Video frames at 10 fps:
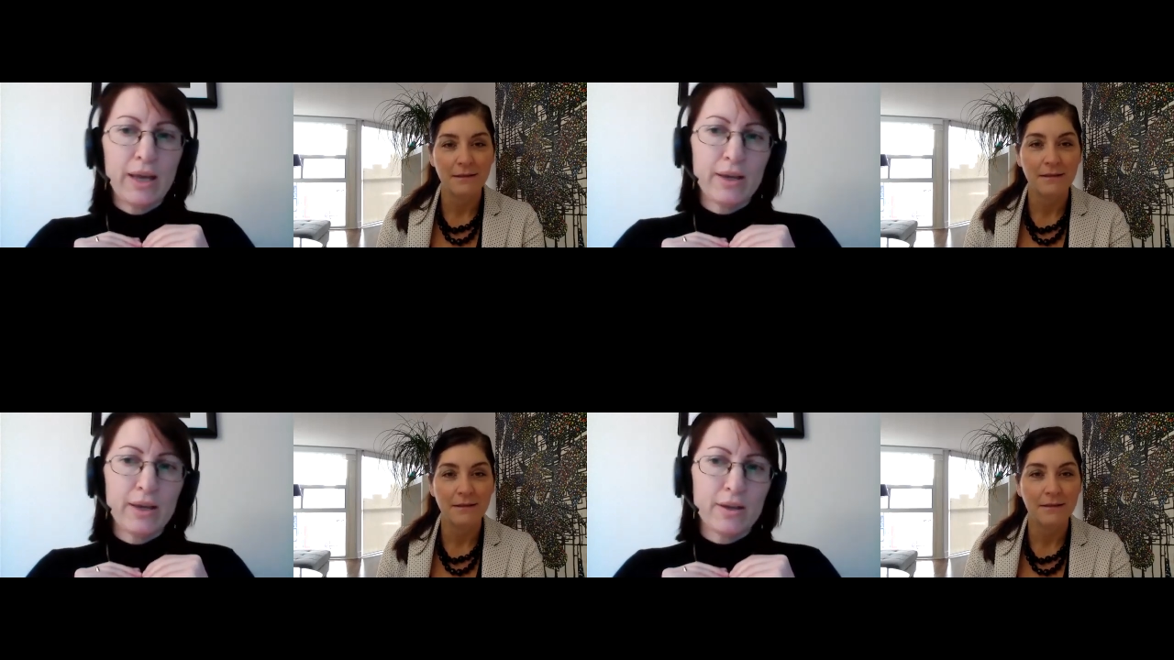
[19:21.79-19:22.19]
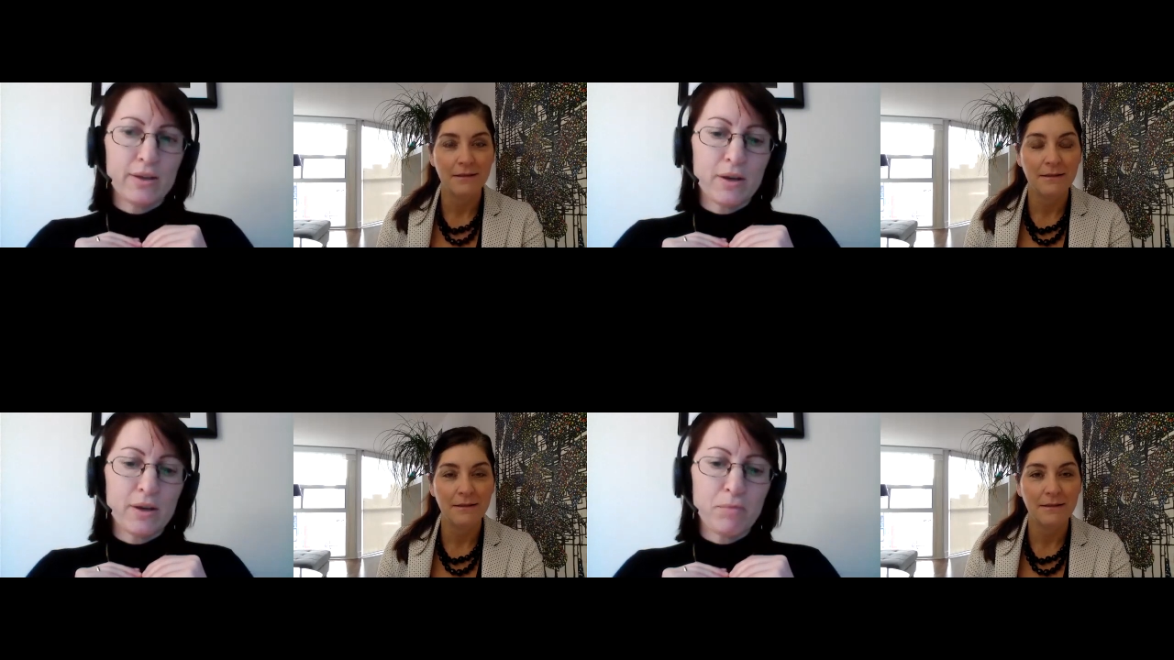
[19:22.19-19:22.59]

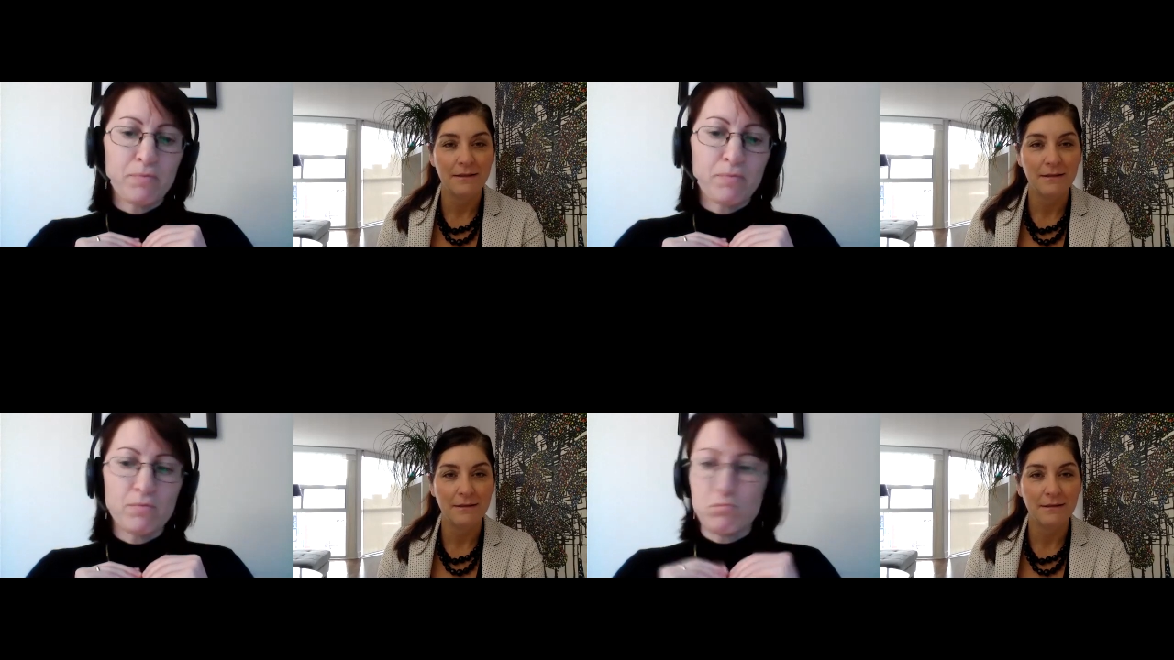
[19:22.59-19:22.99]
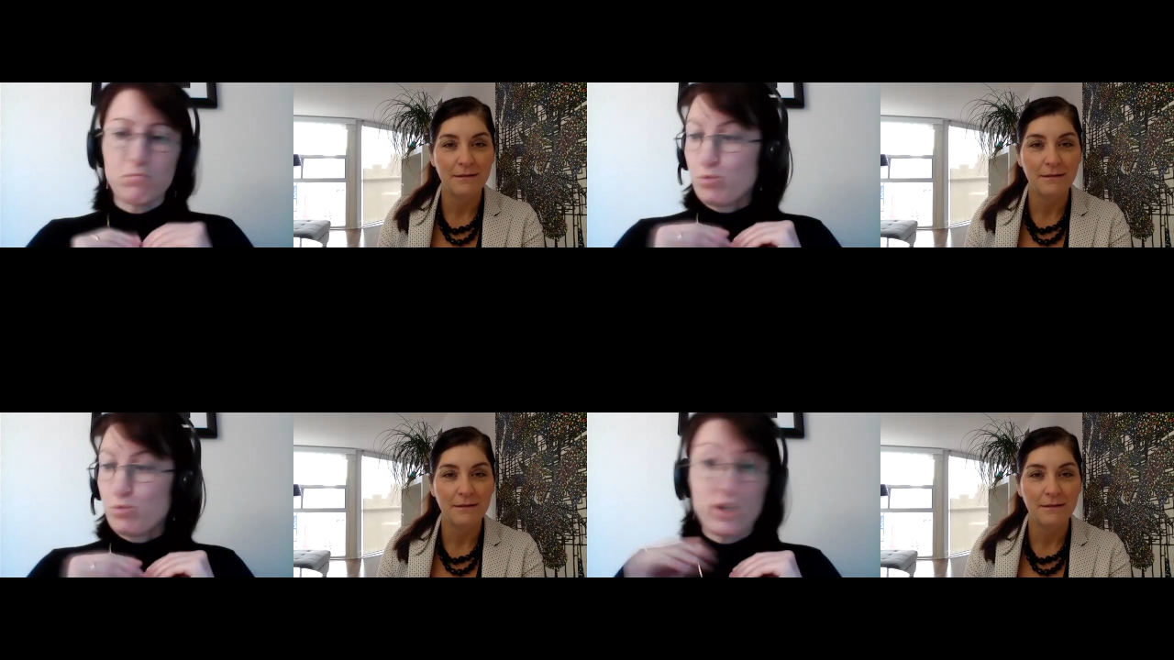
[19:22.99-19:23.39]
Speaker 1: and um,
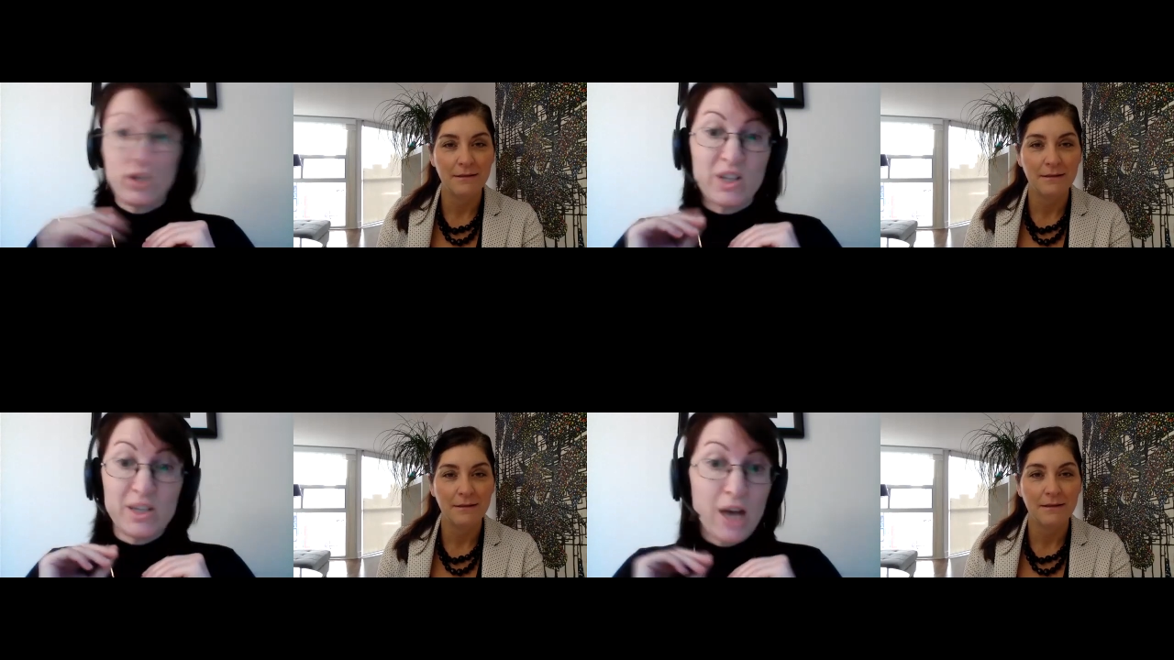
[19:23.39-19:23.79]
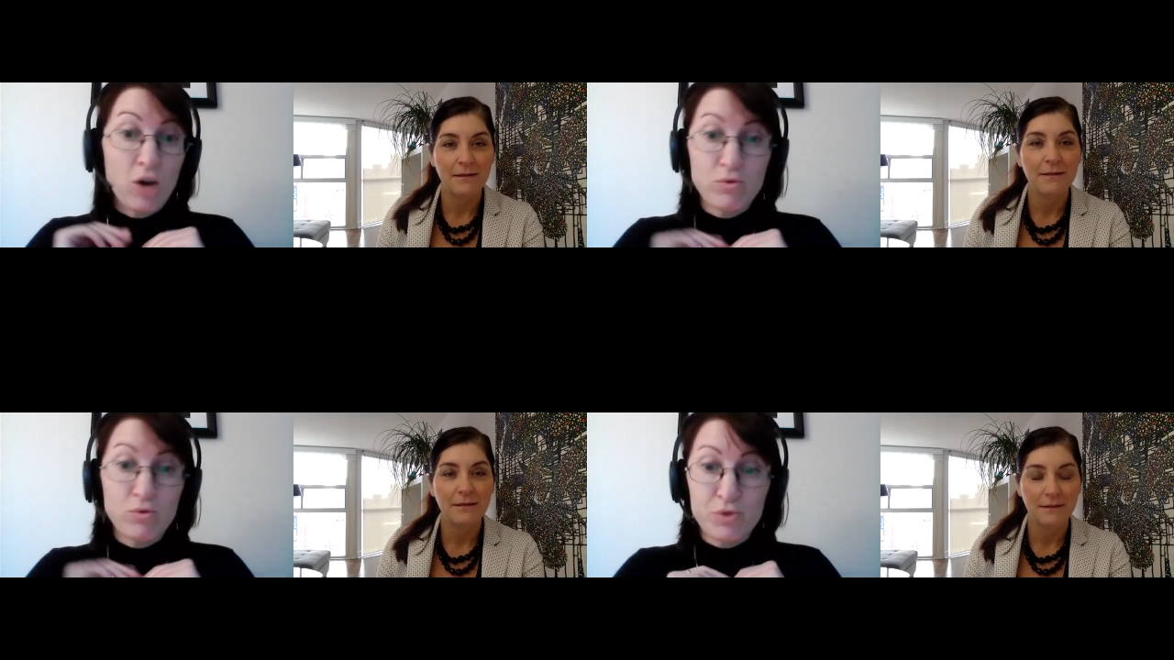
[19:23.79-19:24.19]
putting it
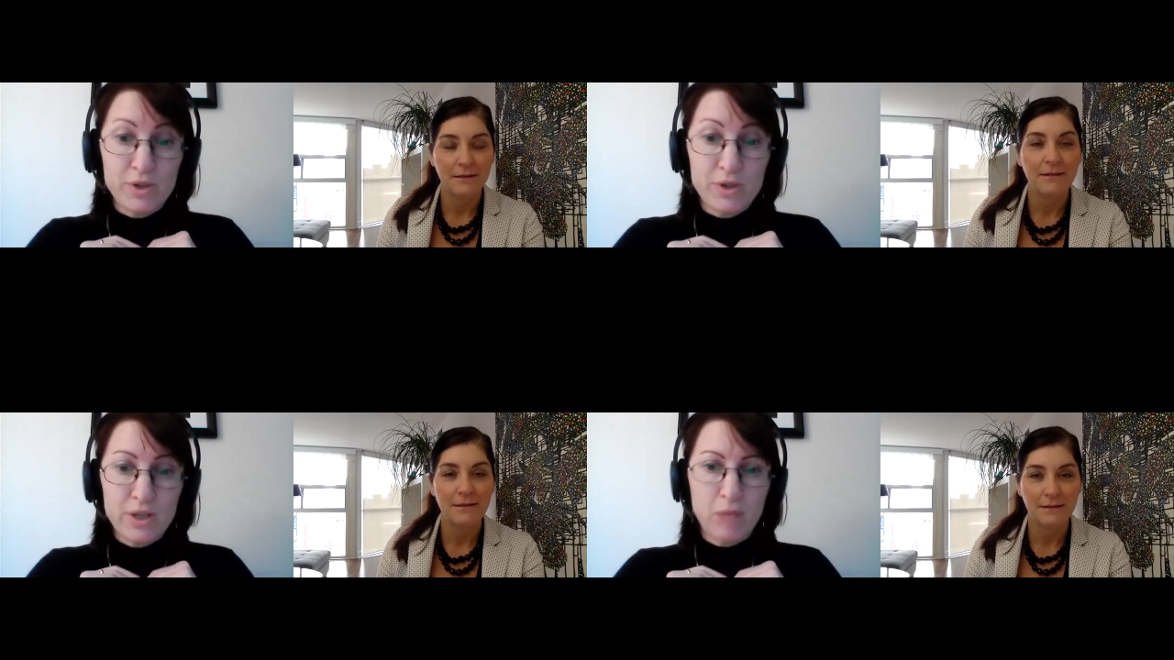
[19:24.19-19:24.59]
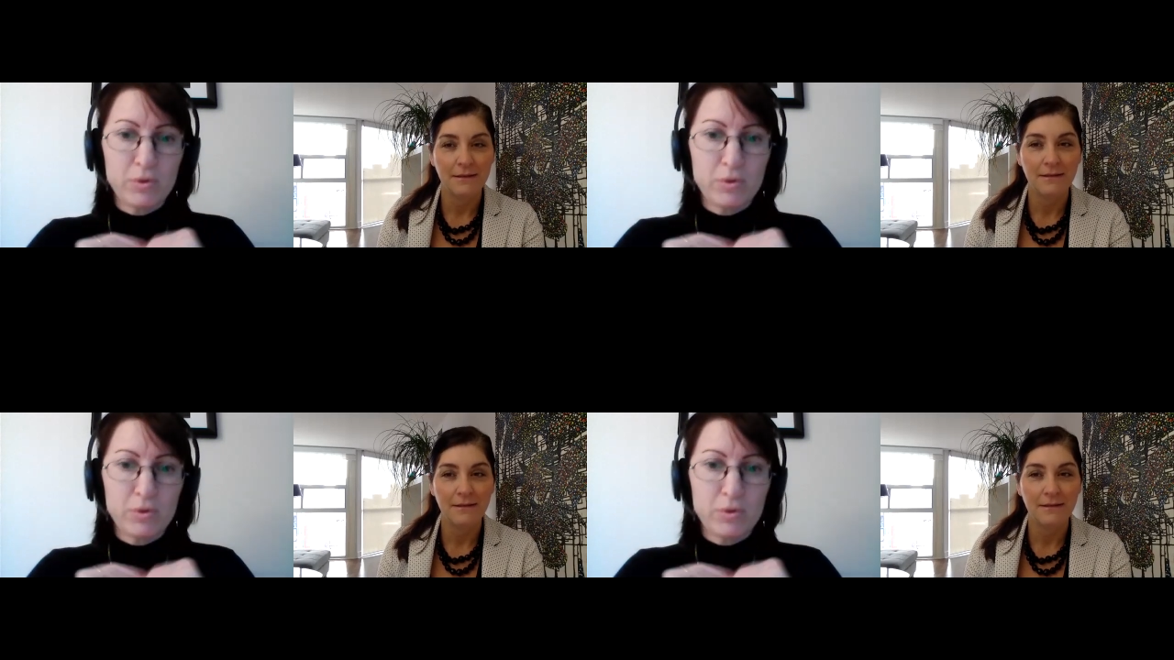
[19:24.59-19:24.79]
down, for example.